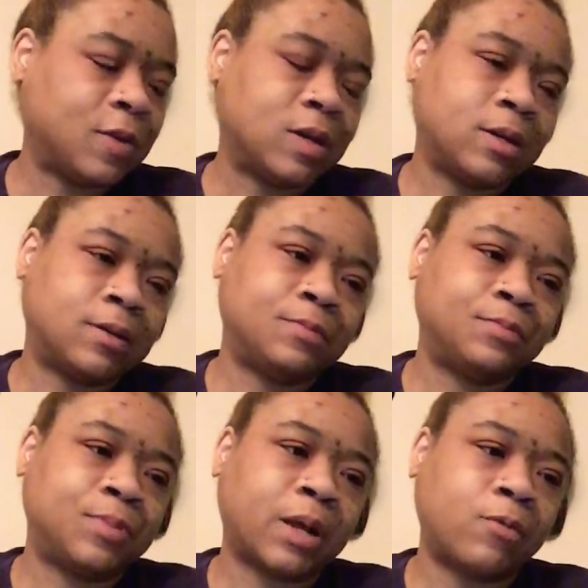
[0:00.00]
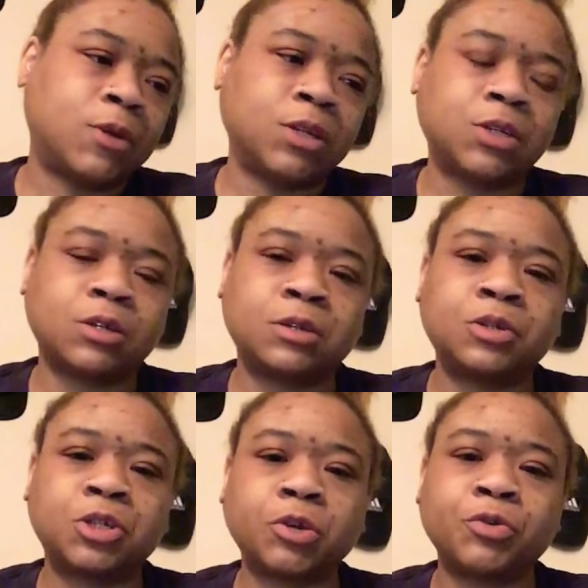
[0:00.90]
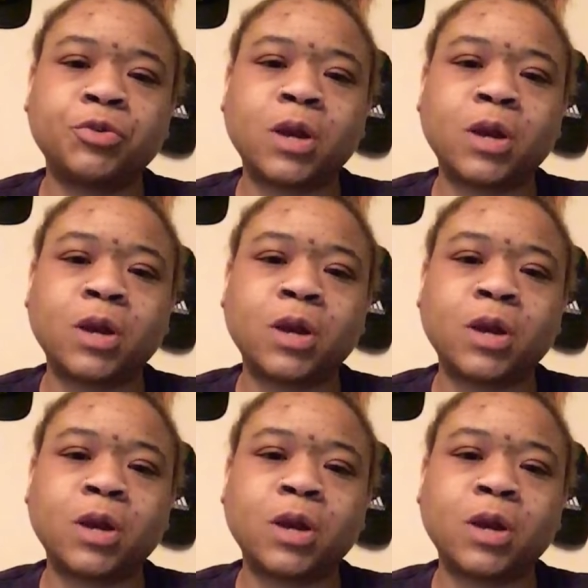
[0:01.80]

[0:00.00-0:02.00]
But I wanted to show you